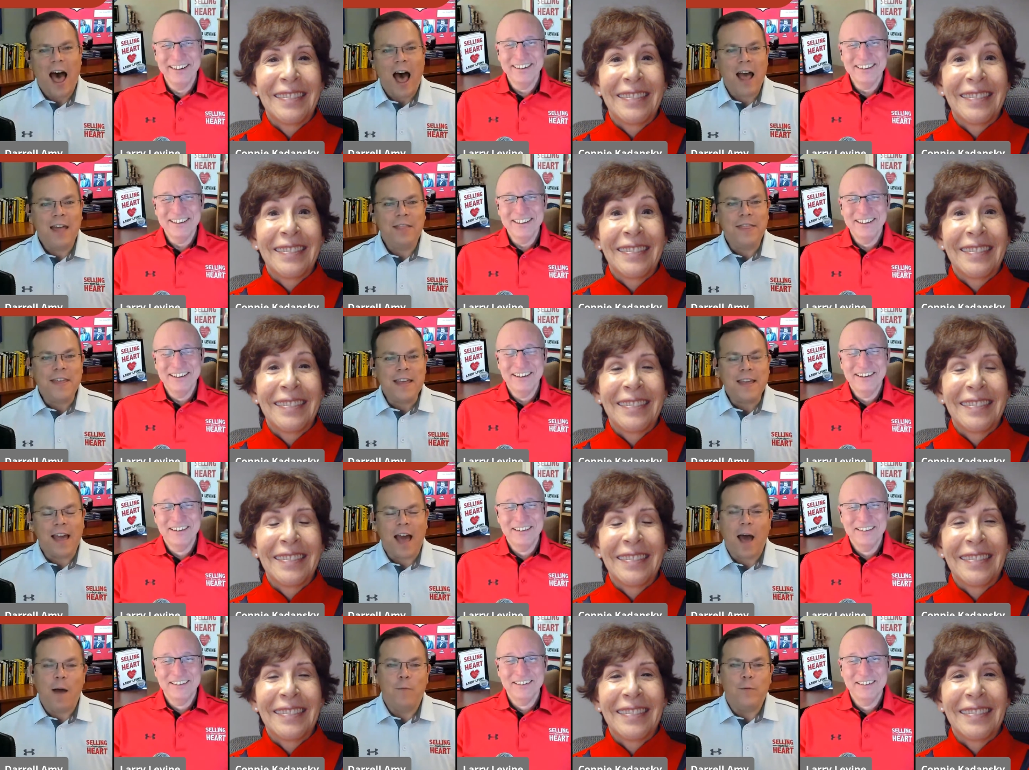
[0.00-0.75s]
Speaker 1: I
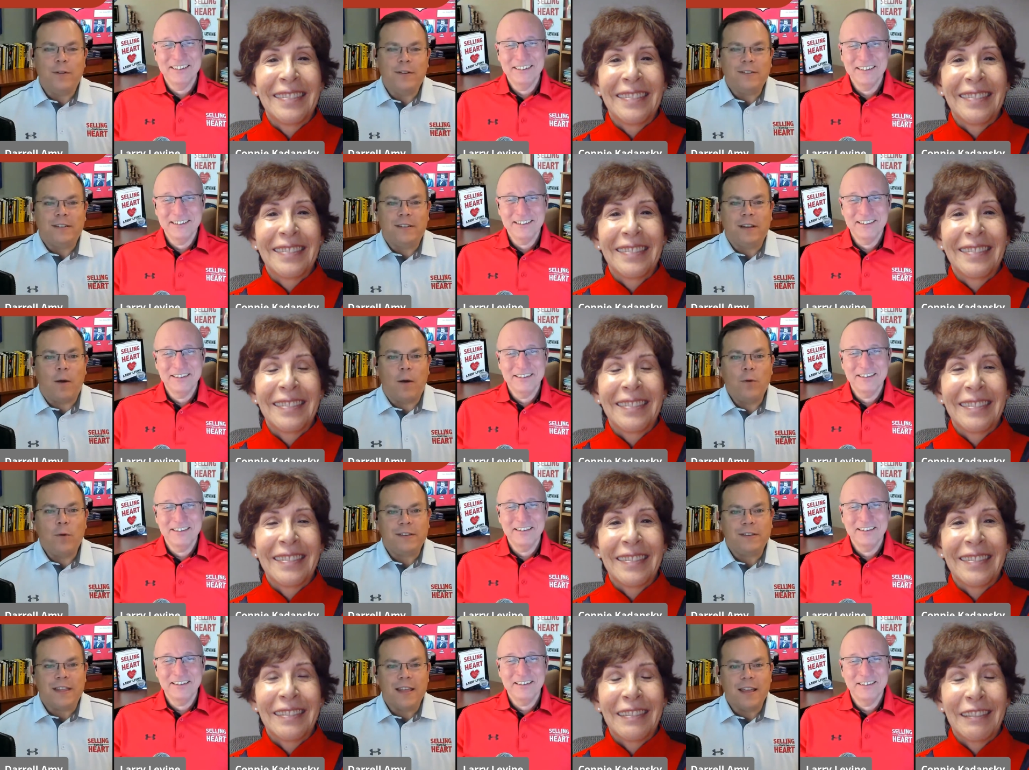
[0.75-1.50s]
think I was I
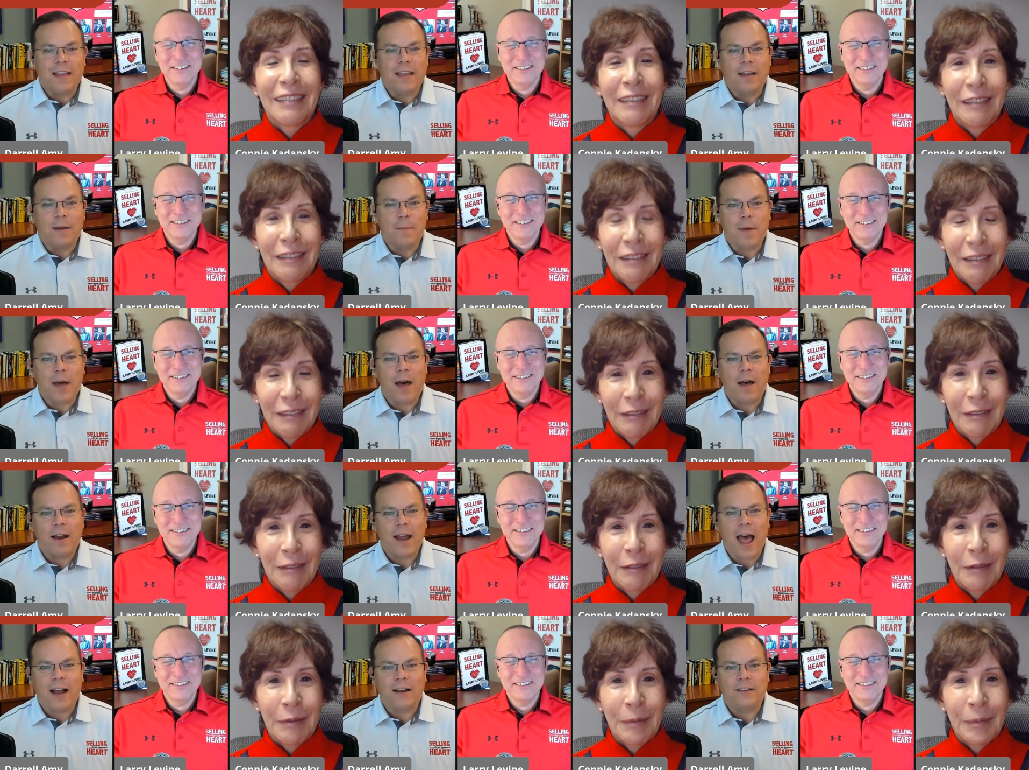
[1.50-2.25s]
was thinking
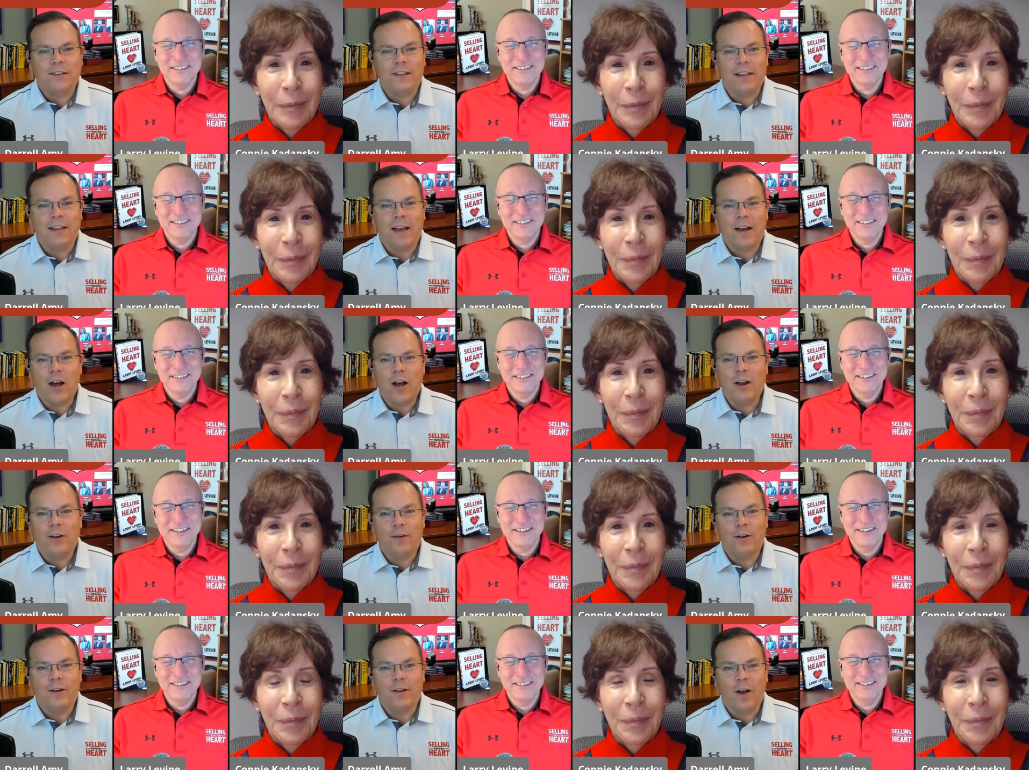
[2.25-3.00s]
about actually a
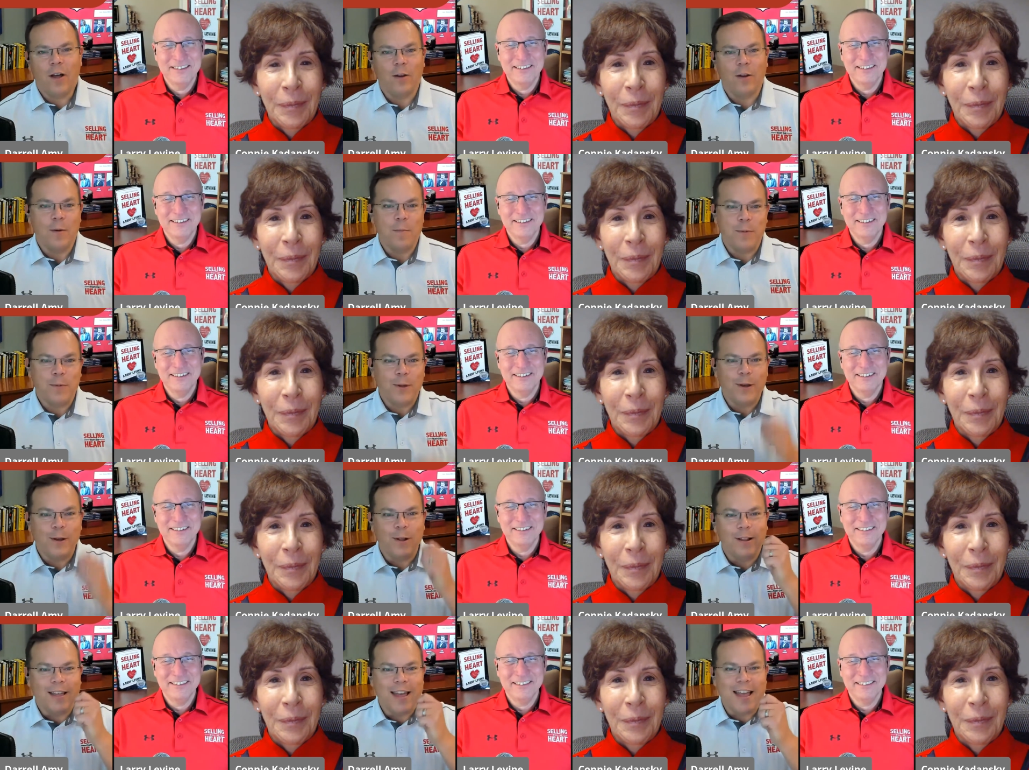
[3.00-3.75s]
hundred dollar
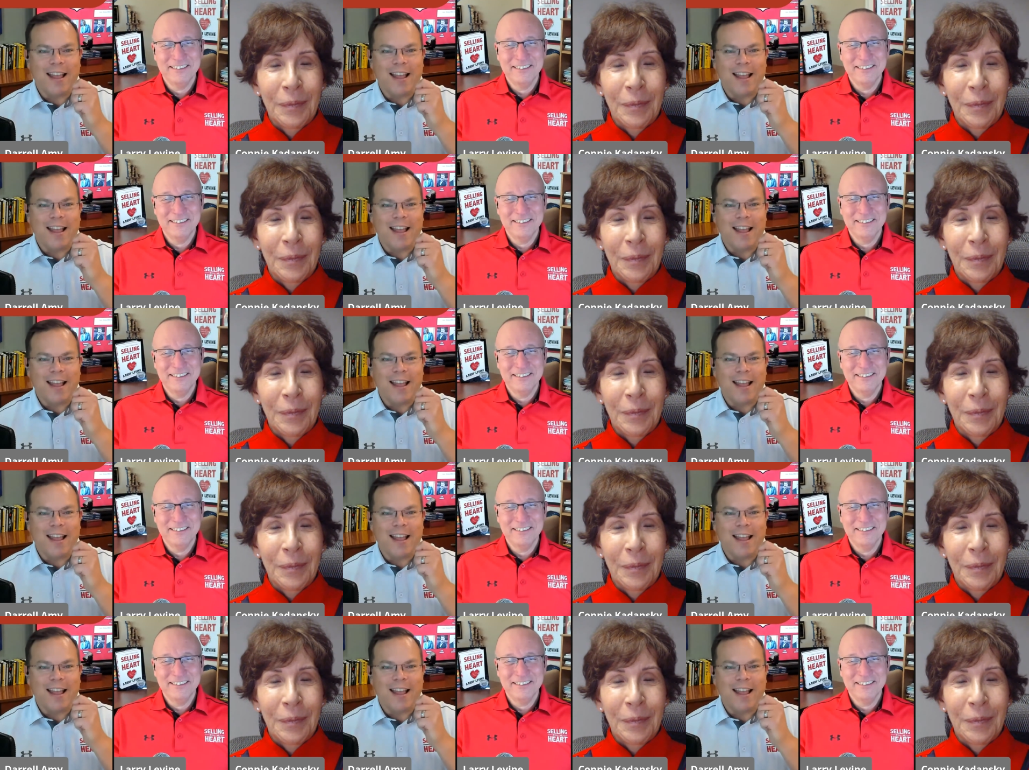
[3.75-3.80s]
bill